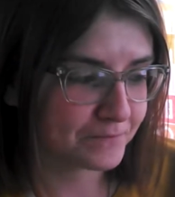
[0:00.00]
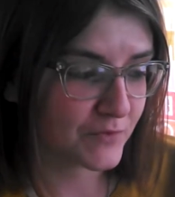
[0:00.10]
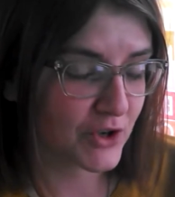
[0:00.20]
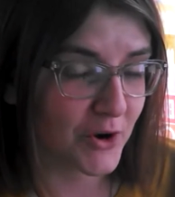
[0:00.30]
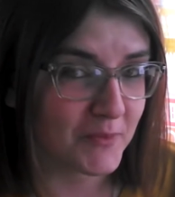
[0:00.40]

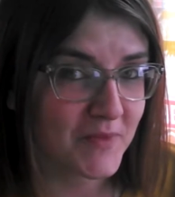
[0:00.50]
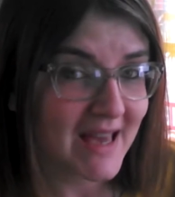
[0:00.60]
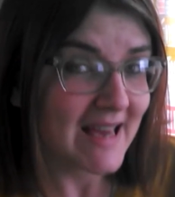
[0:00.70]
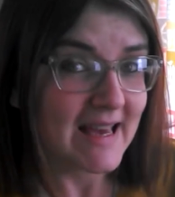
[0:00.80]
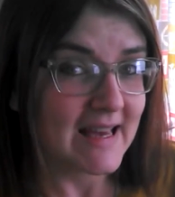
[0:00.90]
So
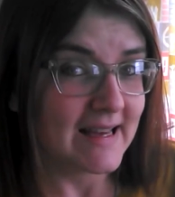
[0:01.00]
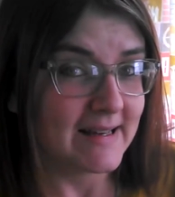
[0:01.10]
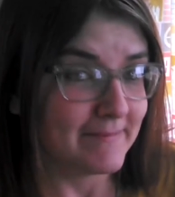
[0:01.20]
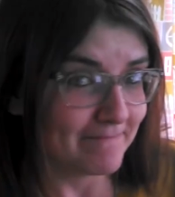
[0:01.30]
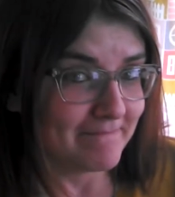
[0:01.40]

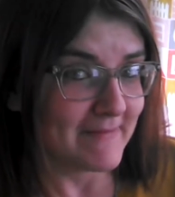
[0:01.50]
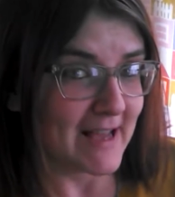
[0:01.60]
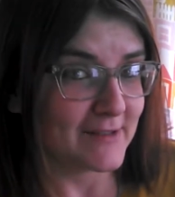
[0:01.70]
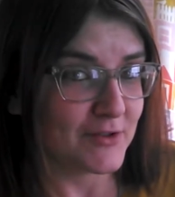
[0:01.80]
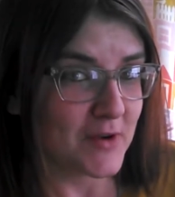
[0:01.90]

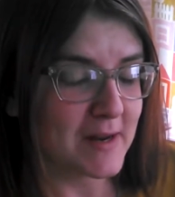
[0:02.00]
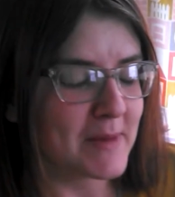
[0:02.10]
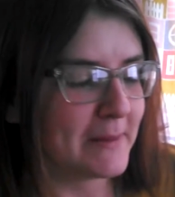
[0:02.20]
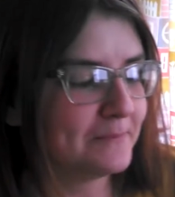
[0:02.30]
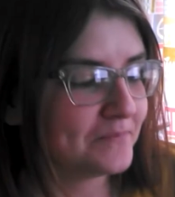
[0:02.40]
thanks for joining
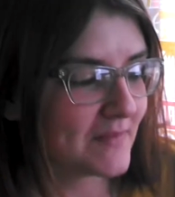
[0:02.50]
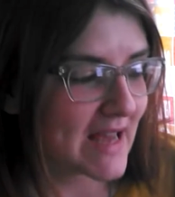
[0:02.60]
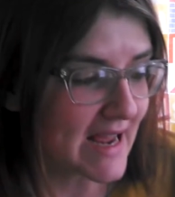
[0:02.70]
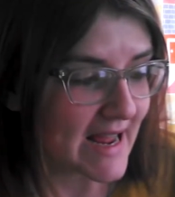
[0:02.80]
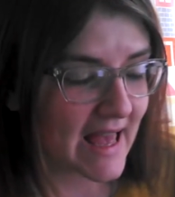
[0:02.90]
me.
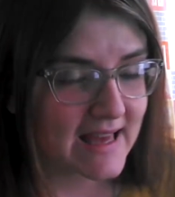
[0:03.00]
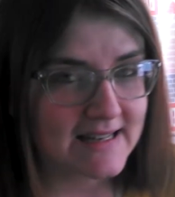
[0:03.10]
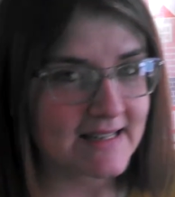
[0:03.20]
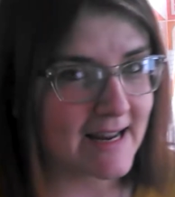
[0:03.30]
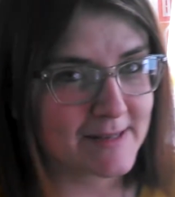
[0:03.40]

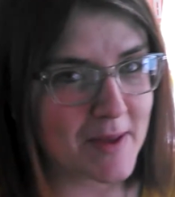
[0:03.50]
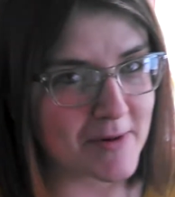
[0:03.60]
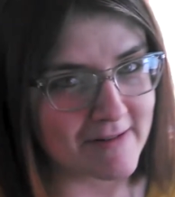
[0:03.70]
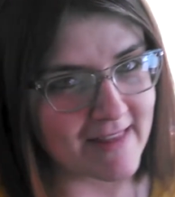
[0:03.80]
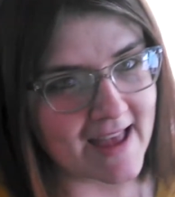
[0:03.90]
And today's my
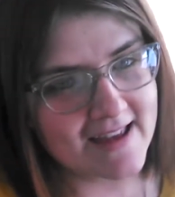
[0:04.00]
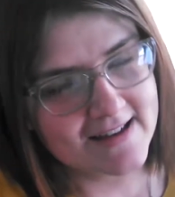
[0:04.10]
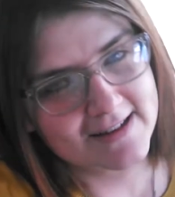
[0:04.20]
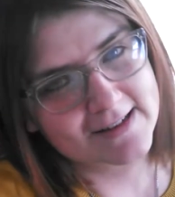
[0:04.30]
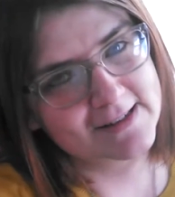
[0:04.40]
birthday,
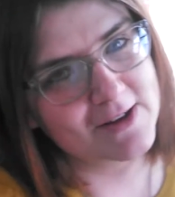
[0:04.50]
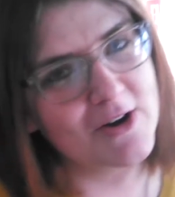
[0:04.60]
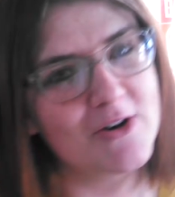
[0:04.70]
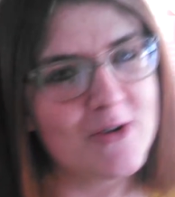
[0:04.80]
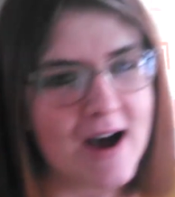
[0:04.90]

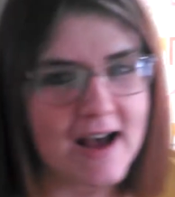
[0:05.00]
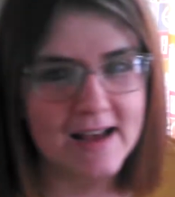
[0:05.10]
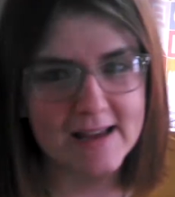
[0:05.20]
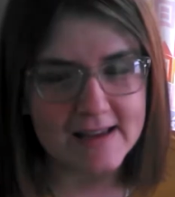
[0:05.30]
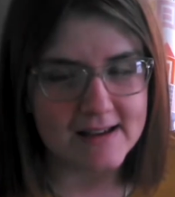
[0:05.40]
so
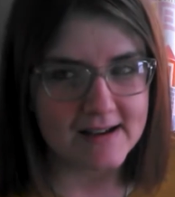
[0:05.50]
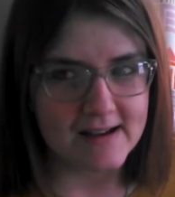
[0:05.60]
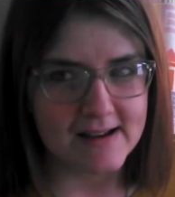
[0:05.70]
I